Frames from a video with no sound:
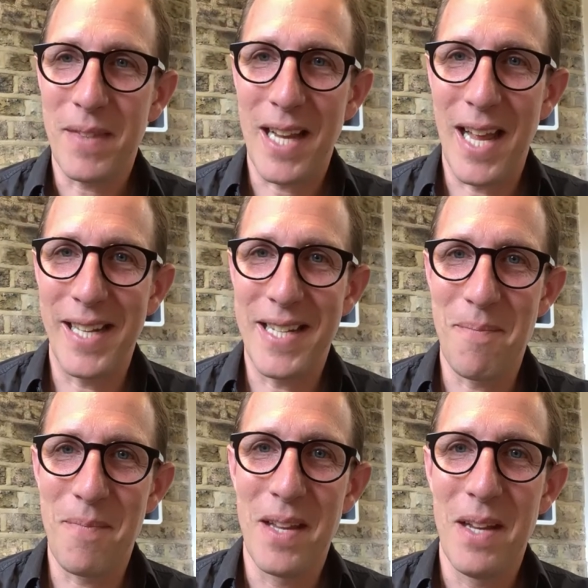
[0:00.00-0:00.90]

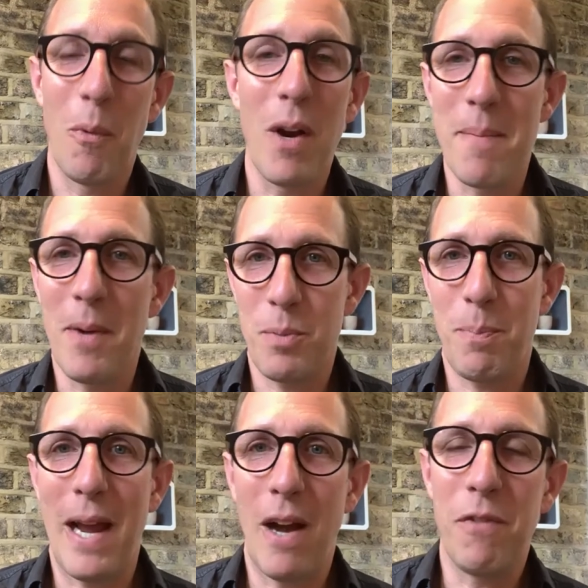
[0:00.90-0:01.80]
And one of the most
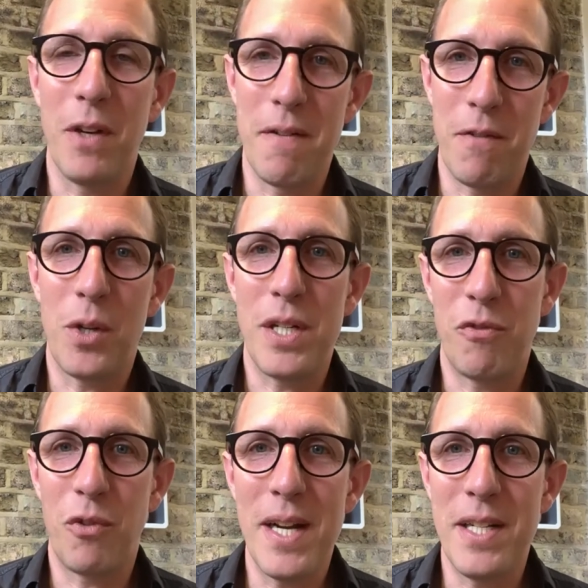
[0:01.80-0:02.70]
powerful and evocative
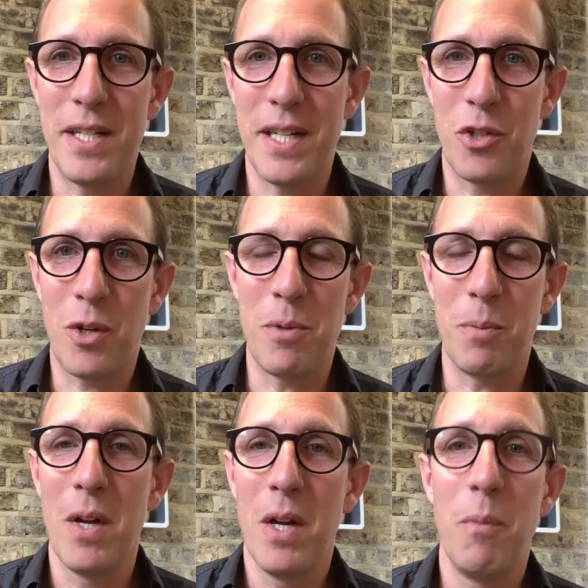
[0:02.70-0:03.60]
phrases in scripture
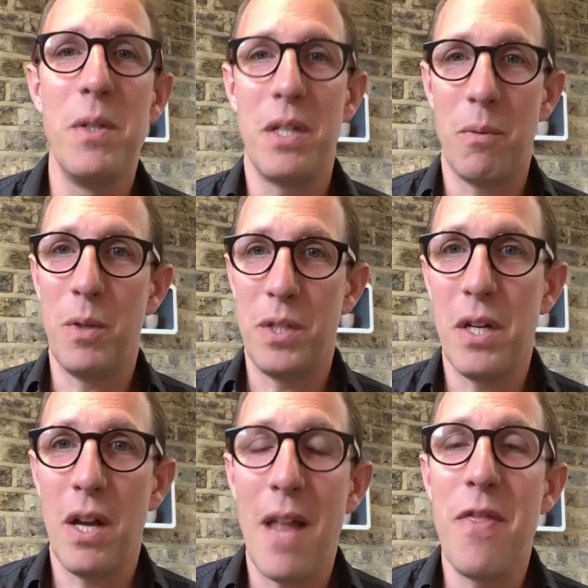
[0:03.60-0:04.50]
was
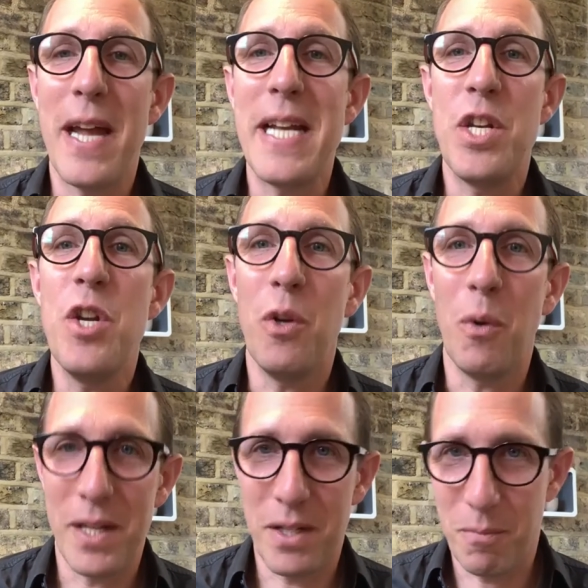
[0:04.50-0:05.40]
and they
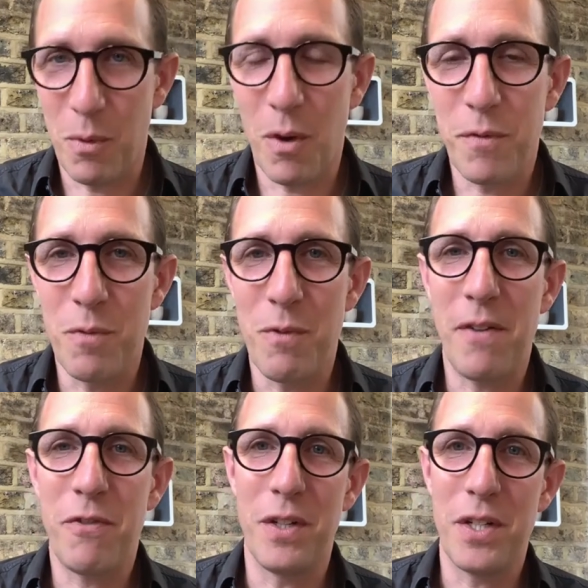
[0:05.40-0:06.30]
knew. It's often
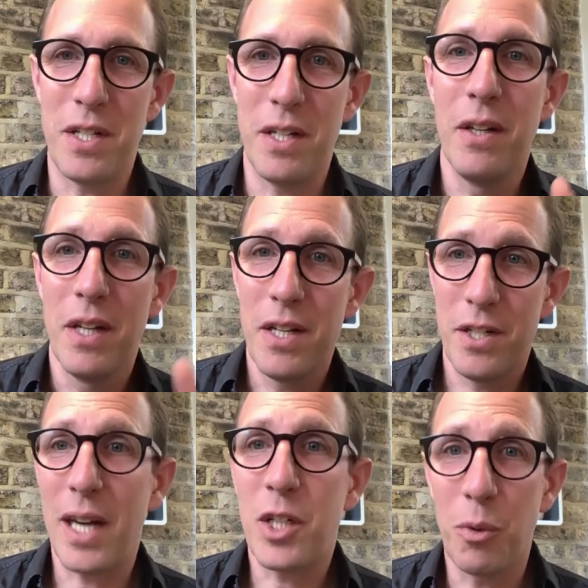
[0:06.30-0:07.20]
referenced to
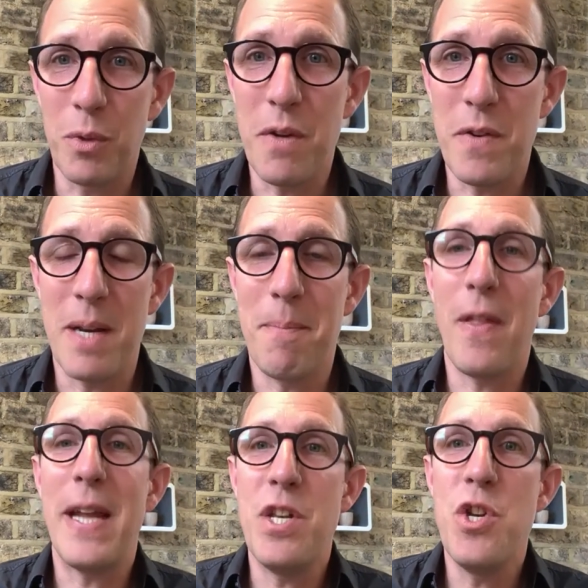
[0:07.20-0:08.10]
sexual union, but
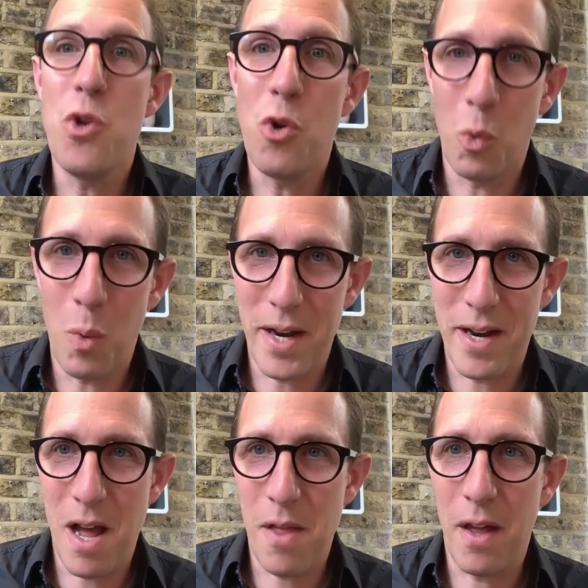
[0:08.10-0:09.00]
they knew one
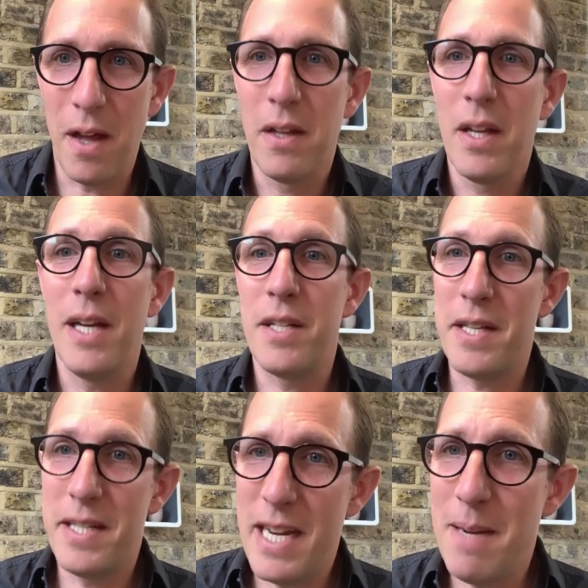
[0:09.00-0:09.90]
another. Is the
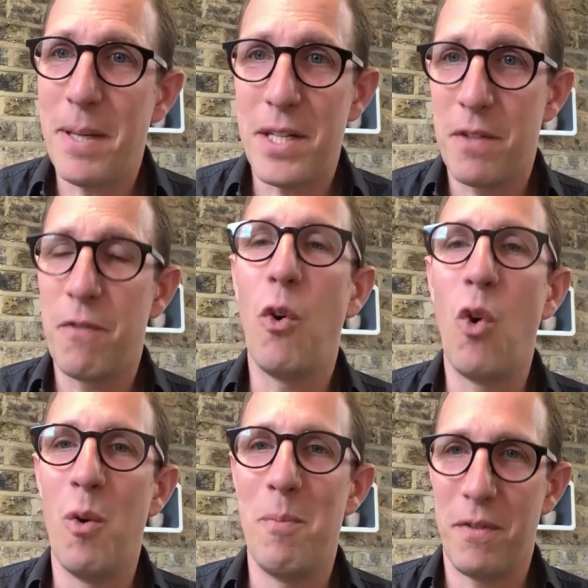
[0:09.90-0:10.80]
deepest
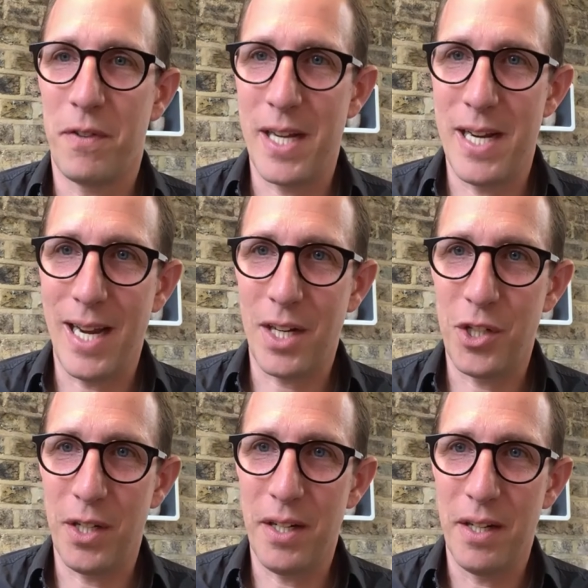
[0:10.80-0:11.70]
form of
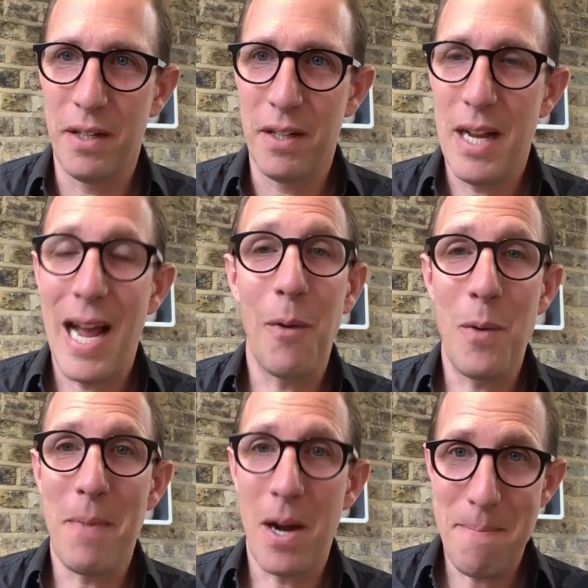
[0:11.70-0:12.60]
connection, how we
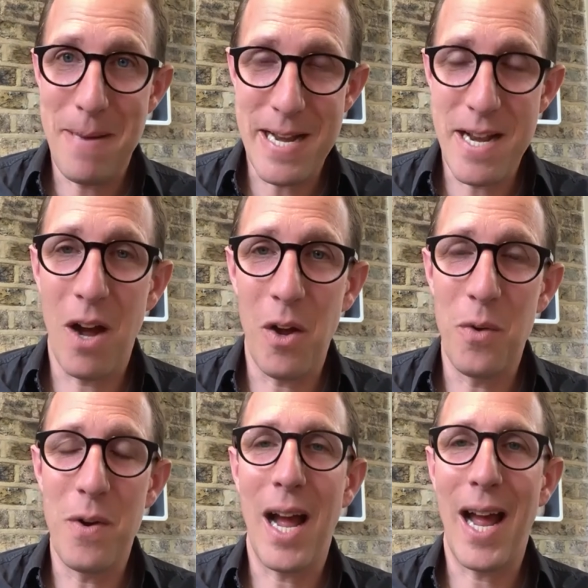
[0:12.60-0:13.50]
might be
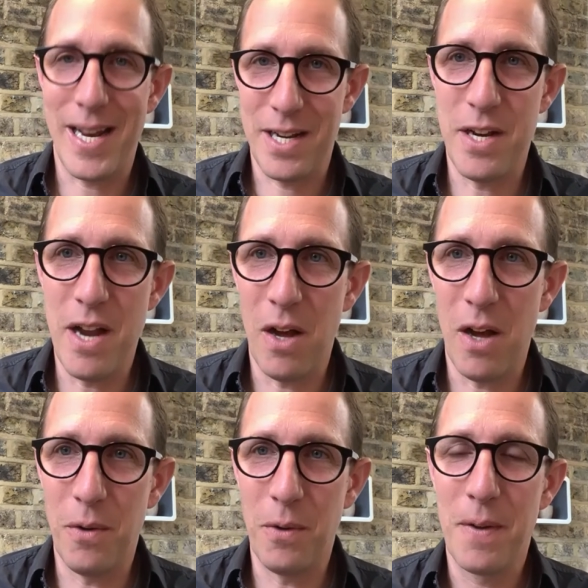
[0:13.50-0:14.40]
known and know.
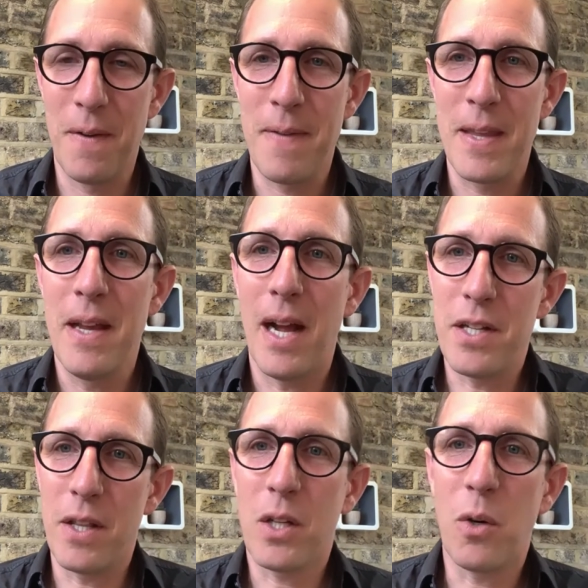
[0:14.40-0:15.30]
And
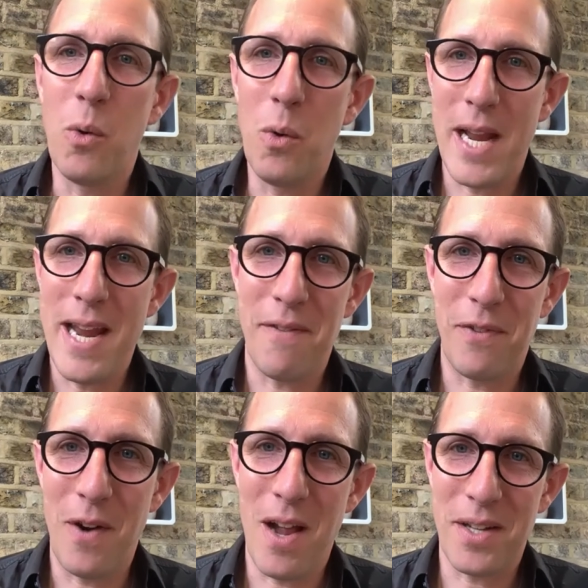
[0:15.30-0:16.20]
so the call here
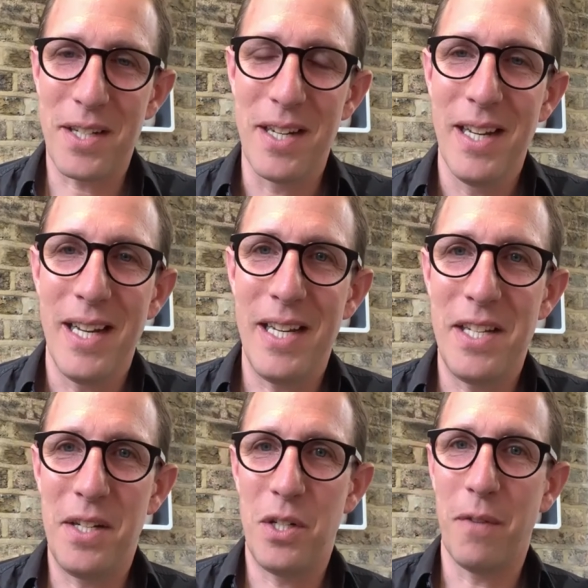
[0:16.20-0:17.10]
for us is
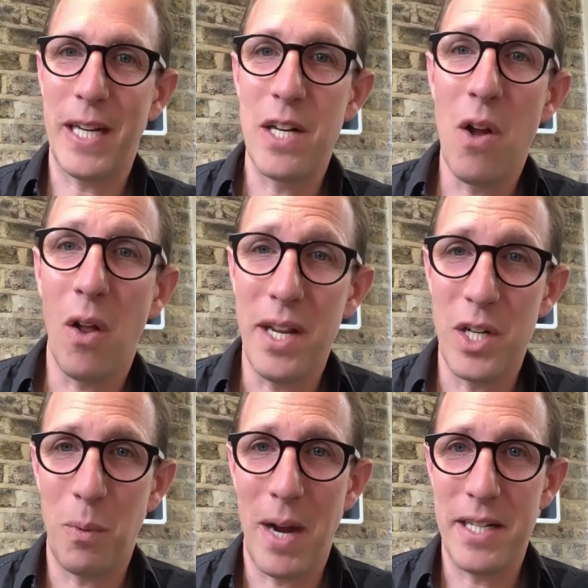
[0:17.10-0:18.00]
to sort of
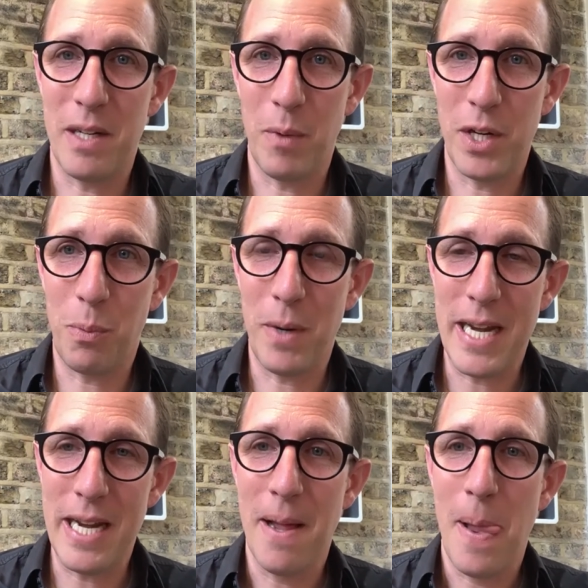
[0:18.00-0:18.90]
acknowledge ways in which
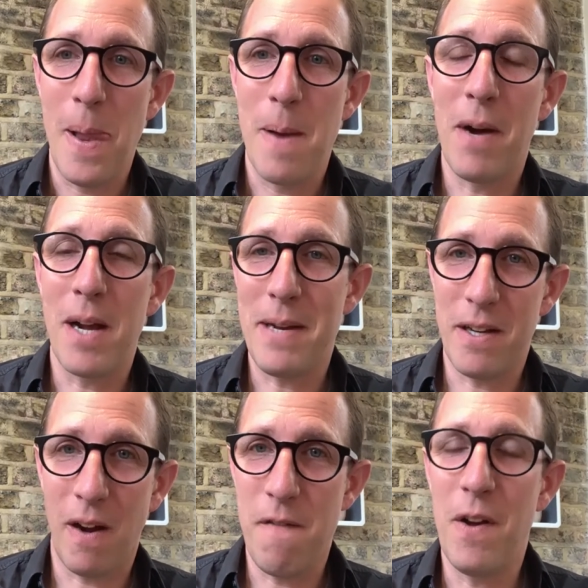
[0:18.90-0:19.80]
we might be
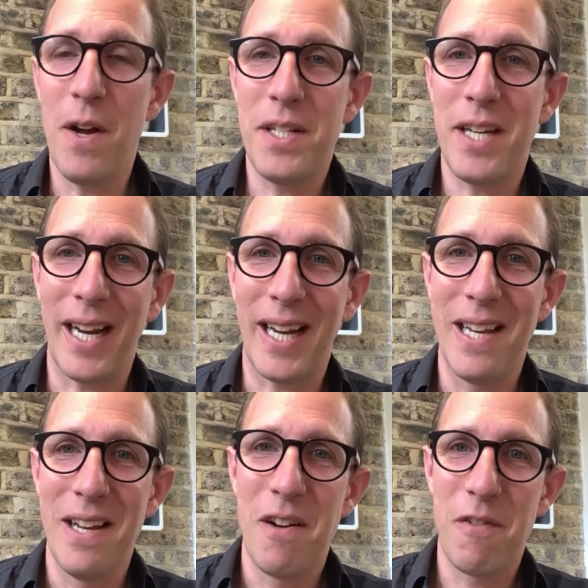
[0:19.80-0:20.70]
diverting
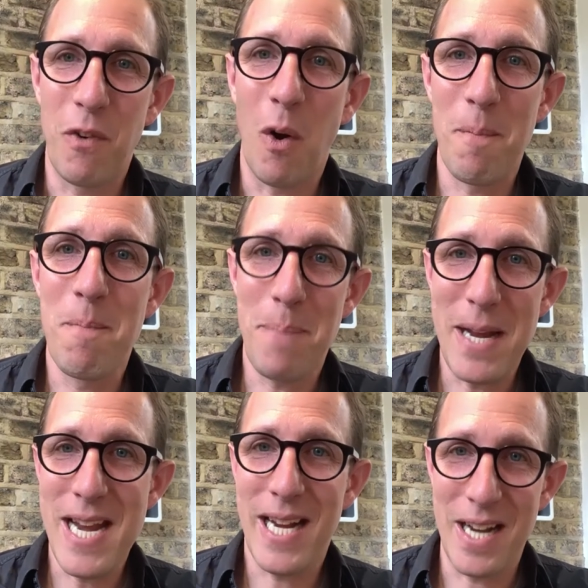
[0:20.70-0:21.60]
from
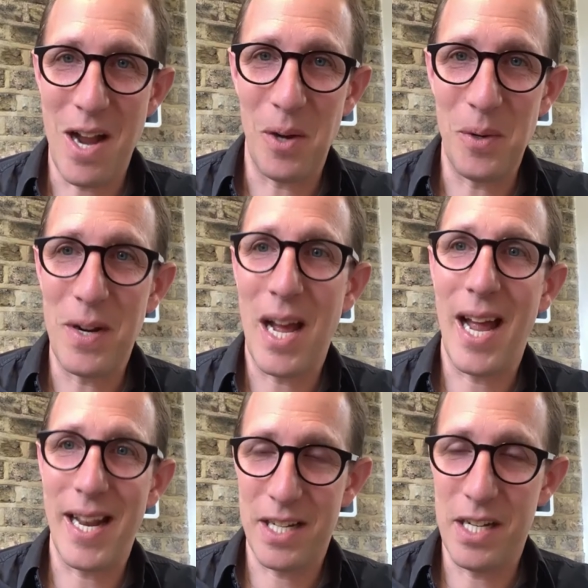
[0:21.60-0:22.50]
being known
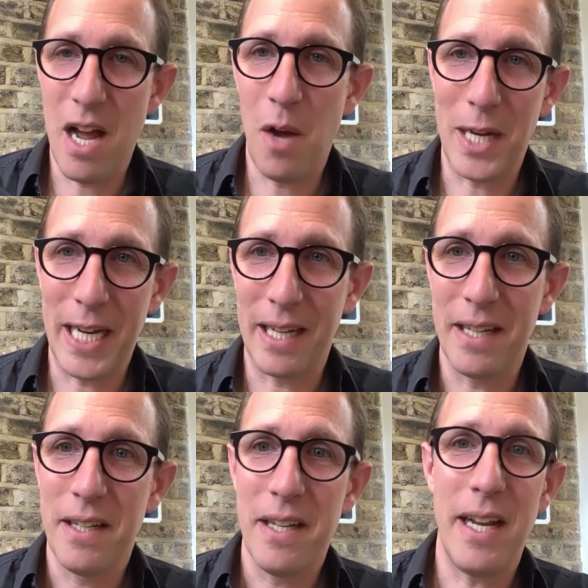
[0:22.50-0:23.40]
and knowing
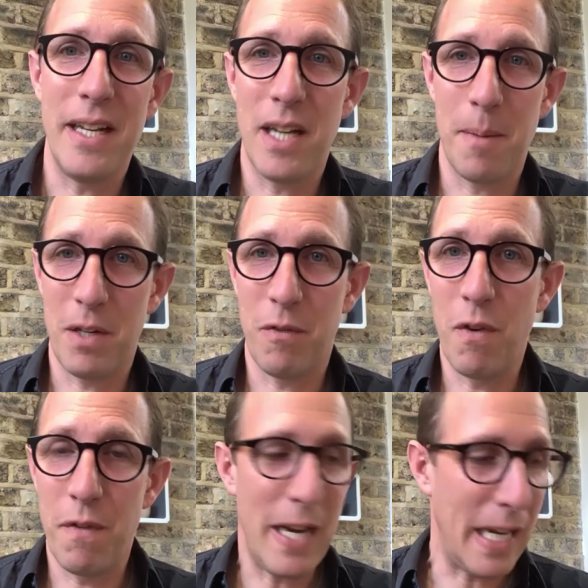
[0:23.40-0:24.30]
in terms of
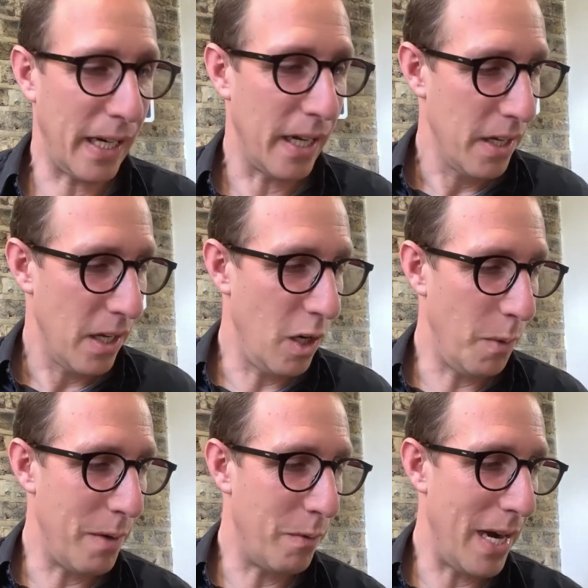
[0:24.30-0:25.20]
revealing who
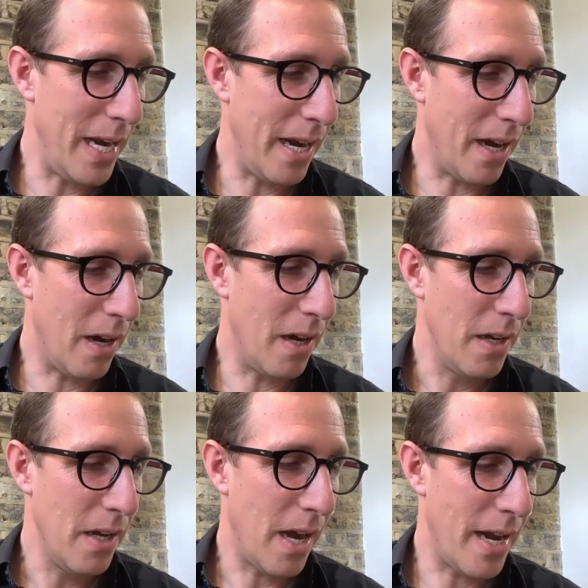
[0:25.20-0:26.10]
we really are
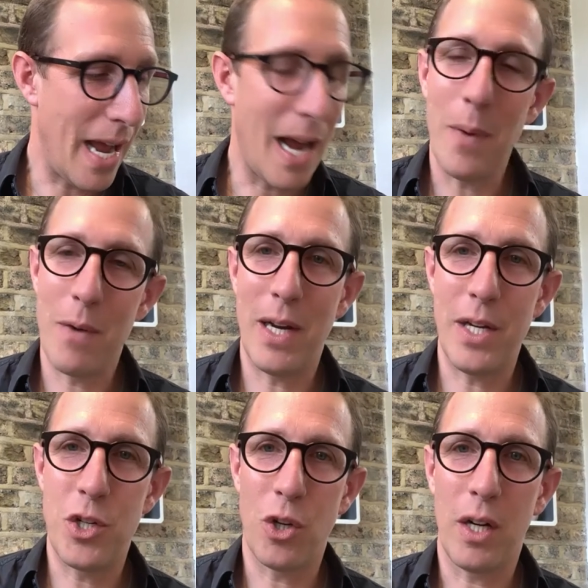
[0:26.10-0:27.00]
and how we're really
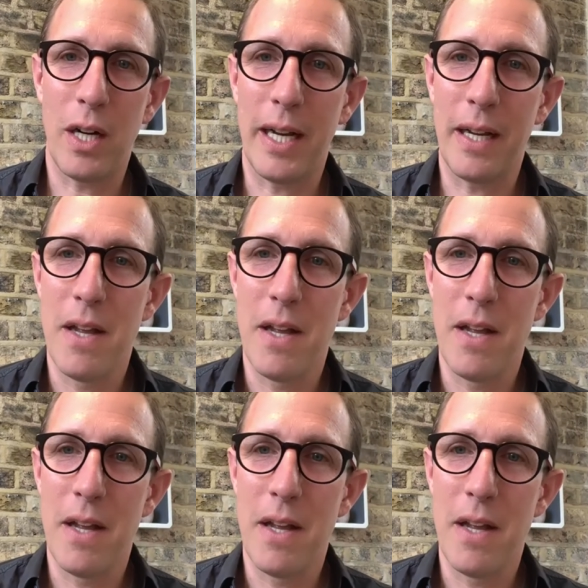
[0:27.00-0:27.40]
struggling.